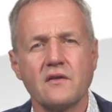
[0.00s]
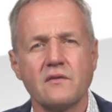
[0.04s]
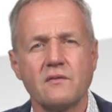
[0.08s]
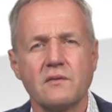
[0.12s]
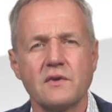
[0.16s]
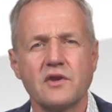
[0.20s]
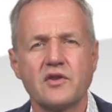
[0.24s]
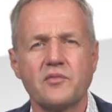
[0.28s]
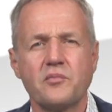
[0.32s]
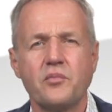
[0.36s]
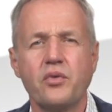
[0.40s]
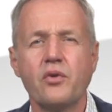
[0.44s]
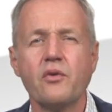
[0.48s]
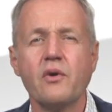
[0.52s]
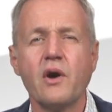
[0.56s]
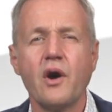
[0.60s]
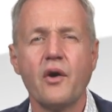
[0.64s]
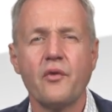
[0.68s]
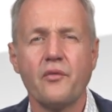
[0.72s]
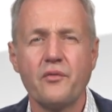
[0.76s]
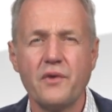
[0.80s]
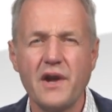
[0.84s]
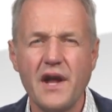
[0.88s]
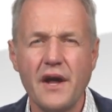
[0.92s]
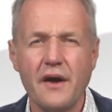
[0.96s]
With poor
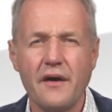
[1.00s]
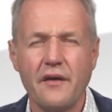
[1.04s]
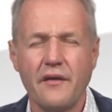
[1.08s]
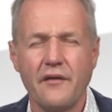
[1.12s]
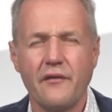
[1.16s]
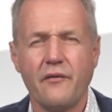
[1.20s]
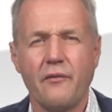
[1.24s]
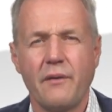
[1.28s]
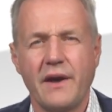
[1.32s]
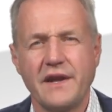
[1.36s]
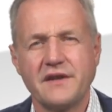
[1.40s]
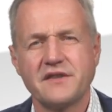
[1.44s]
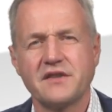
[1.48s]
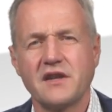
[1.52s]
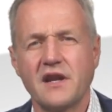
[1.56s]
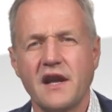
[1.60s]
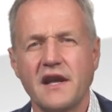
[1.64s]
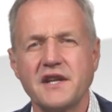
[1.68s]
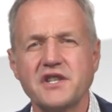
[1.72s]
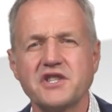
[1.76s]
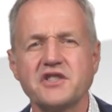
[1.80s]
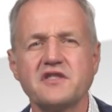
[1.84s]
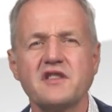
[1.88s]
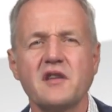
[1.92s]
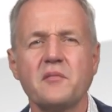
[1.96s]
rear
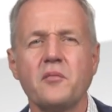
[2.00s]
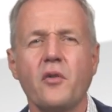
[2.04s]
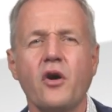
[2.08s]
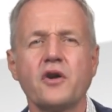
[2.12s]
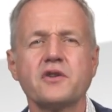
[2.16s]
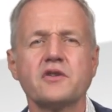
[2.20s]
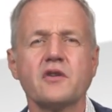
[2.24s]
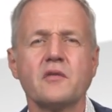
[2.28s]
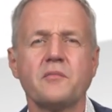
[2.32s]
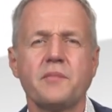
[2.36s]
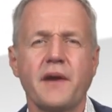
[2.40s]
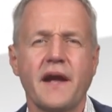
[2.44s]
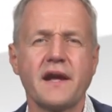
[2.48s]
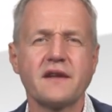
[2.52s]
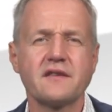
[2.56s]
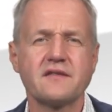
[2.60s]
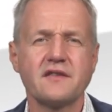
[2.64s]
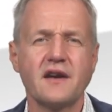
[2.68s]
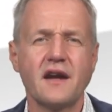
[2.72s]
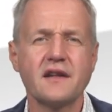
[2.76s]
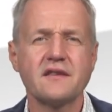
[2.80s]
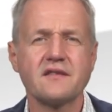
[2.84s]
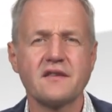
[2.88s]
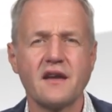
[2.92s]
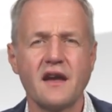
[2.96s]
ventilation, the module
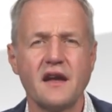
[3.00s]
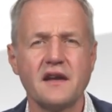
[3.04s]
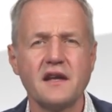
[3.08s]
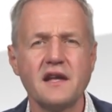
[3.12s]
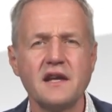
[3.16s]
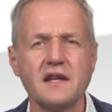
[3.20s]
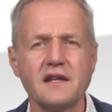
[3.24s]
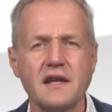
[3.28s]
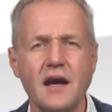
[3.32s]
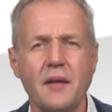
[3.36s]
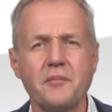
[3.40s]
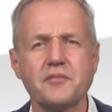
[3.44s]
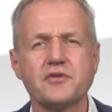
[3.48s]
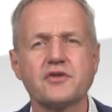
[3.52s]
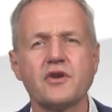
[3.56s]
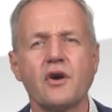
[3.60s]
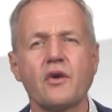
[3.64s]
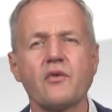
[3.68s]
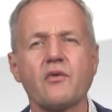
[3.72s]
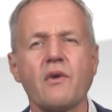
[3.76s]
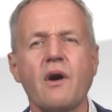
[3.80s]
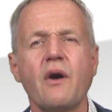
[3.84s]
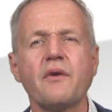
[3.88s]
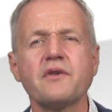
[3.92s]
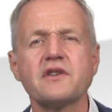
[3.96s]
backsides can heat up to
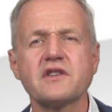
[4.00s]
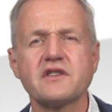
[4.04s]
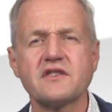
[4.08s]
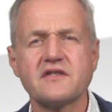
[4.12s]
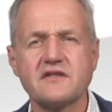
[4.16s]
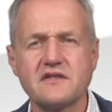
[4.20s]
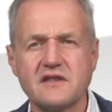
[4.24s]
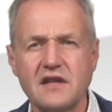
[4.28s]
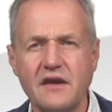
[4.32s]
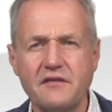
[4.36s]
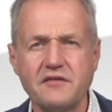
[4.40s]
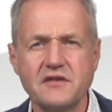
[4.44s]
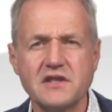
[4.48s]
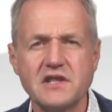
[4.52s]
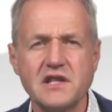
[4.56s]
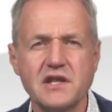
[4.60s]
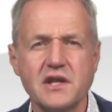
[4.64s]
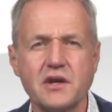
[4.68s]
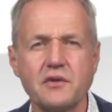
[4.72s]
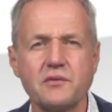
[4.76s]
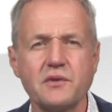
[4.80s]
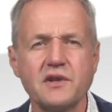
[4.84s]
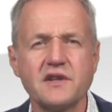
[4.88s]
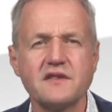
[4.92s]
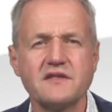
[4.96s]
around 70
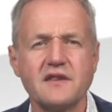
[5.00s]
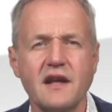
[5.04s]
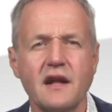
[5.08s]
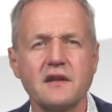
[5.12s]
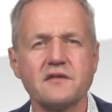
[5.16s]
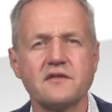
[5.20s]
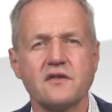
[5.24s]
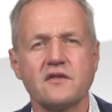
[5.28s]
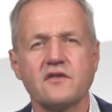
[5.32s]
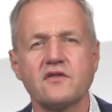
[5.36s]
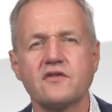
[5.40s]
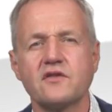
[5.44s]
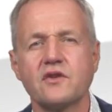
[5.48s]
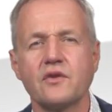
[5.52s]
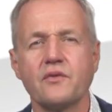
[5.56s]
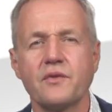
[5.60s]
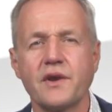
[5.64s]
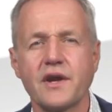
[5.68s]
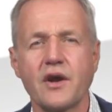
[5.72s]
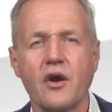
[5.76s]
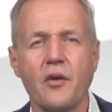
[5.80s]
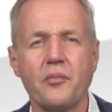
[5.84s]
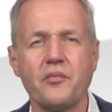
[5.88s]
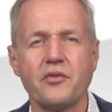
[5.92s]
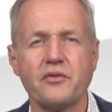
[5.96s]
degrees Celsius
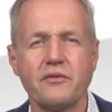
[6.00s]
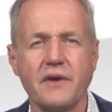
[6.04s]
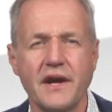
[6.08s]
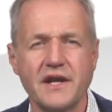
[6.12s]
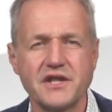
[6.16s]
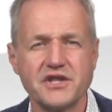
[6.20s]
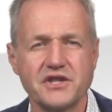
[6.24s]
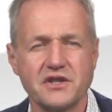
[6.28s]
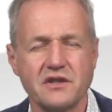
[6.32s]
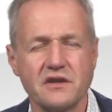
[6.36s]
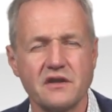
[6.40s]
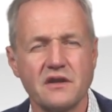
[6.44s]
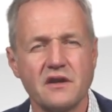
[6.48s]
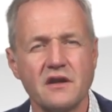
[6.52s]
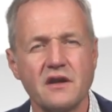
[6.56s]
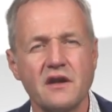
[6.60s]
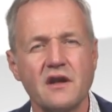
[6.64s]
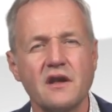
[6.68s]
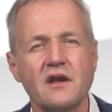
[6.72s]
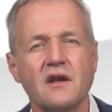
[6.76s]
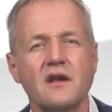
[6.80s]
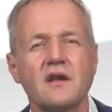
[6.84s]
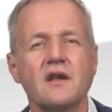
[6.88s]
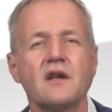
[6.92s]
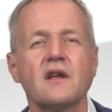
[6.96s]
during operation.
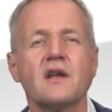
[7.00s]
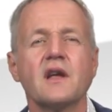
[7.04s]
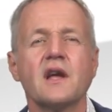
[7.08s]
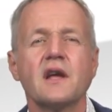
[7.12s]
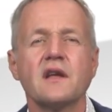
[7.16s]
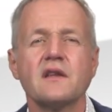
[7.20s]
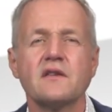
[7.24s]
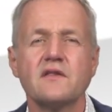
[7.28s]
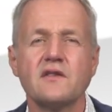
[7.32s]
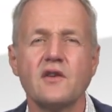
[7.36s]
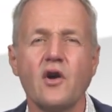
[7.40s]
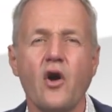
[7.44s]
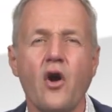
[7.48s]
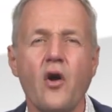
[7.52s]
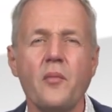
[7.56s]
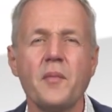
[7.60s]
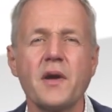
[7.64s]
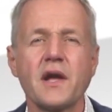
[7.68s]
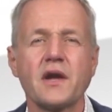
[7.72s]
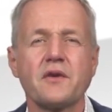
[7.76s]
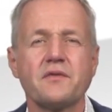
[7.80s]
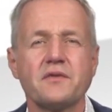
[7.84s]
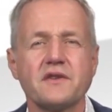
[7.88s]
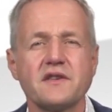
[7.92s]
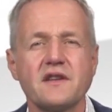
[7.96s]
The
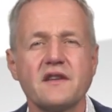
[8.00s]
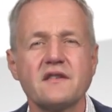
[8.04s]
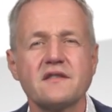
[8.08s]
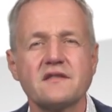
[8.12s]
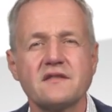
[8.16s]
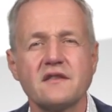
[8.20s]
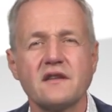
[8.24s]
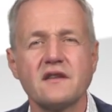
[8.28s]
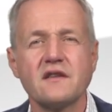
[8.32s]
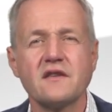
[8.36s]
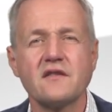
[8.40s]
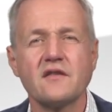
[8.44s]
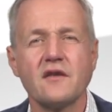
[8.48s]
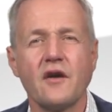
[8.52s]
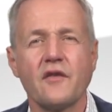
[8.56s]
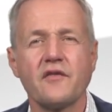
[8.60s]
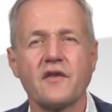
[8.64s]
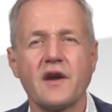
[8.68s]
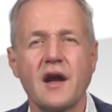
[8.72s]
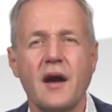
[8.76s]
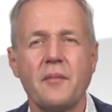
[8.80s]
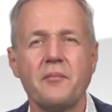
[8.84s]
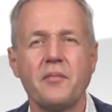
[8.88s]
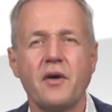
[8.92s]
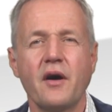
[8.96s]
ohmic resistance of
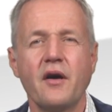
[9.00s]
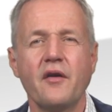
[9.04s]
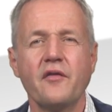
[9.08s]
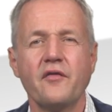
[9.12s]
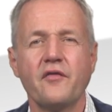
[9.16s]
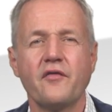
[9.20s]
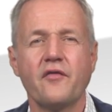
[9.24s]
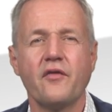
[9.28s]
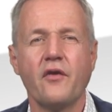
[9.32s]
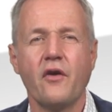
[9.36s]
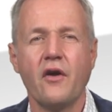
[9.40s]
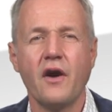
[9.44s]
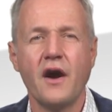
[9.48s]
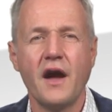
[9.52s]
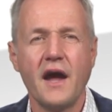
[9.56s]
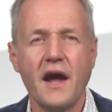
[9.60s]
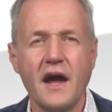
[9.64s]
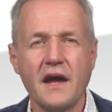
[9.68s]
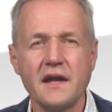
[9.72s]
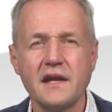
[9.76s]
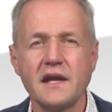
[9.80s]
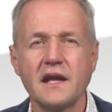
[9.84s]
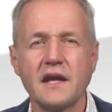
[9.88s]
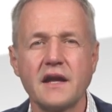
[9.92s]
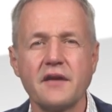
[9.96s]
kappa for
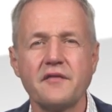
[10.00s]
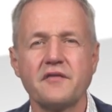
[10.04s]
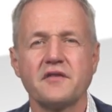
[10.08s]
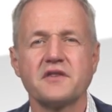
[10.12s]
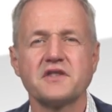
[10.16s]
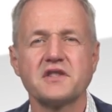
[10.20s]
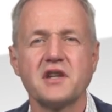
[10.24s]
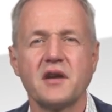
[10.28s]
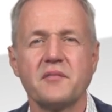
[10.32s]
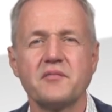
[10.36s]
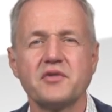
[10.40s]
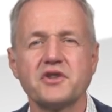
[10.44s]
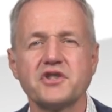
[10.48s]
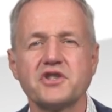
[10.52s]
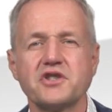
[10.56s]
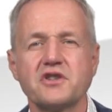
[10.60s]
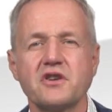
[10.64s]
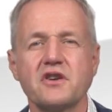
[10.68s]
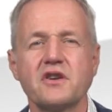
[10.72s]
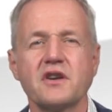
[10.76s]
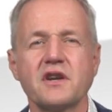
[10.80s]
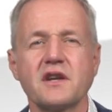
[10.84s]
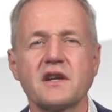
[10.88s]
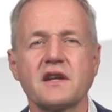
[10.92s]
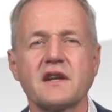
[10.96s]
any given
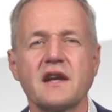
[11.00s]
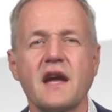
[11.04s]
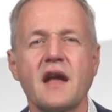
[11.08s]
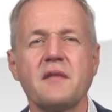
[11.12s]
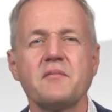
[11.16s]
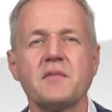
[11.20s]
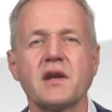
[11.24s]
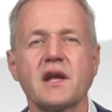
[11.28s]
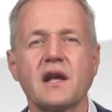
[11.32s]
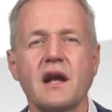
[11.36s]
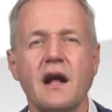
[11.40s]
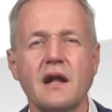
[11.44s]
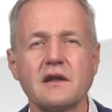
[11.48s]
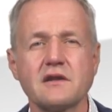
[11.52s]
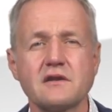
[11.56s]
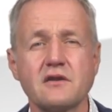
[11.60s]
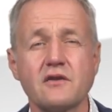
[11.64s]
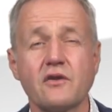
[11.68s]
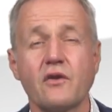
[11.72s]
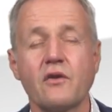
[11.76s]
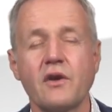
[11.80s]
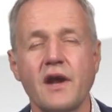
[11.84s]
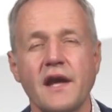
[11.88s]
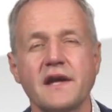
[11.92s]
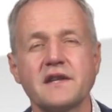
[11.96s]
temperature can be
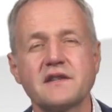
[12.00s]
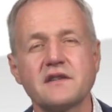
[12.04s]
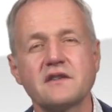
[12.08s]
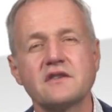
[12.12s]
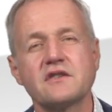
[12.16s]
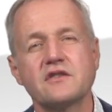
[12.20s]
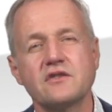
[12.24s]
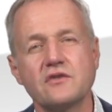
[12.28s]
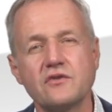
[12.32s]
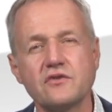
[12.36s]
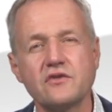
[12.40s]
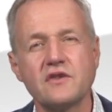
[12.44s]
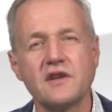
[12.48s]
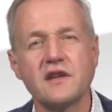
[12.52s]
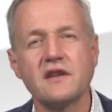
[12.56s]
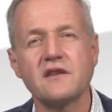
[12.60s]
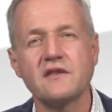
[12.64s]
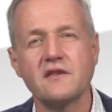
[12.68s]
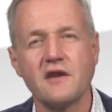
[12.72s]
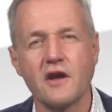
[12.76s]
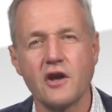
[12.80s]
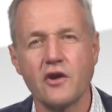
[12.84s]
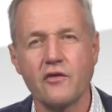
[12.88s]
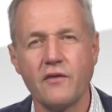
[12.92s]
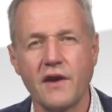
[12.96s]
calculated using
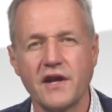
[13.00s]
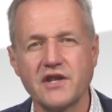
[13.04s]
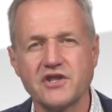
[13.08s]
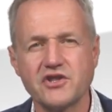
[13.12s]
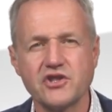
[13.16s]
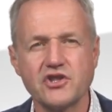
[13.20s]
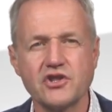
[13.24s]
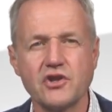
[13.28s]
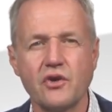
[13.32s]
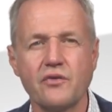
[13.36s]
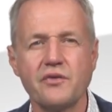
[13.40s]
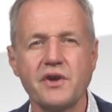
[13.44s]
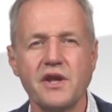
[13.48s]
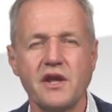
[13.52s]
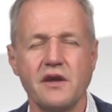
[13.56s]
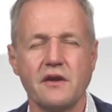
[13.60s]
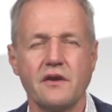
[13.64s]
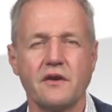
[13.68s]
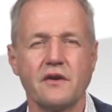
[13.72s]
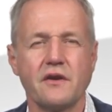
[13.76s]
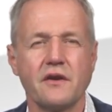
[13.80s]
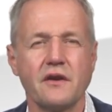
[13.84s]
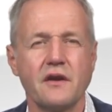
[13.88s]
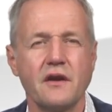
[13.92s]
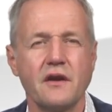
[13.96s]
the equation shown here.